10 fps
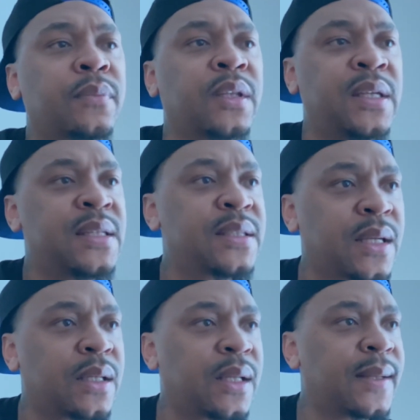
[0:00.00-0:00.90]
he's
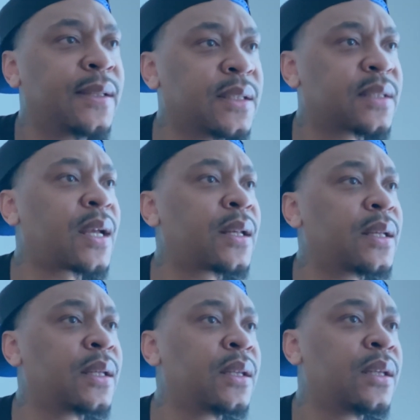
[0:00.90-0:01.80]
saying that he didn't say
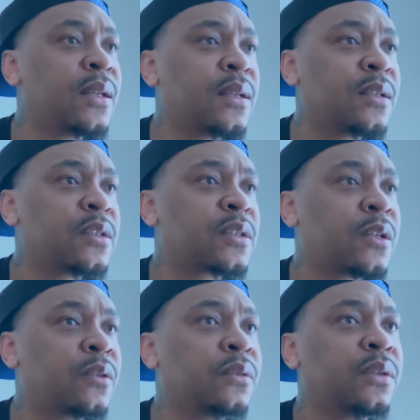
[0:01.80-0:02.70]
that.
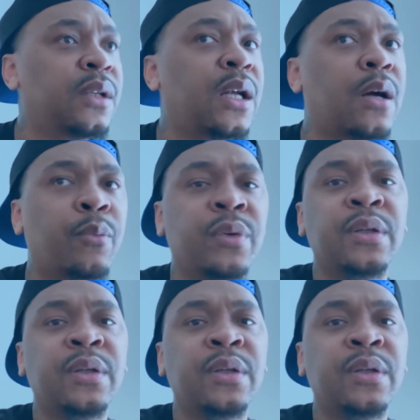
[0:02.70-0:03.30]
So now I'm